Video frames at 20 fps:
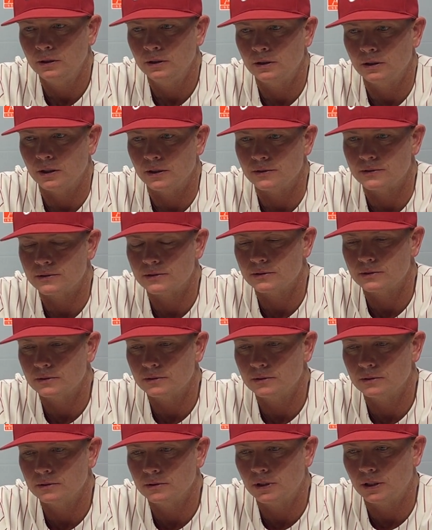that's
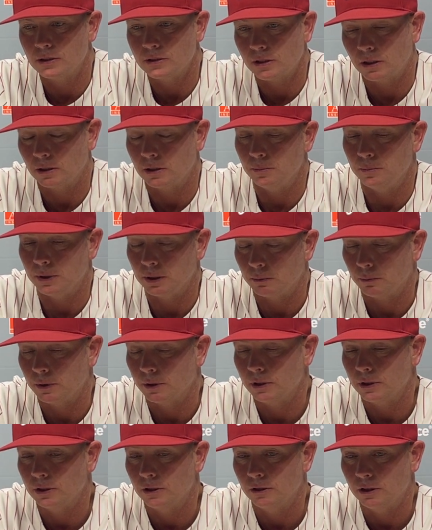Kentucky being
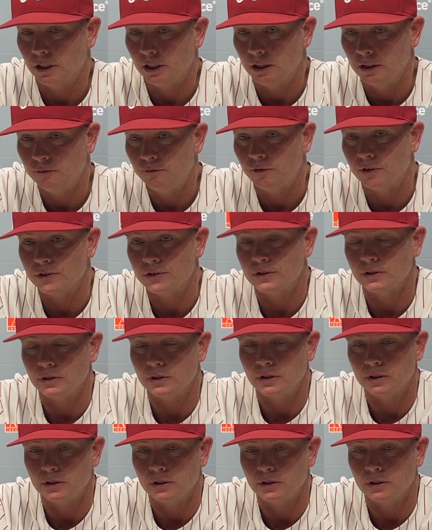really efficient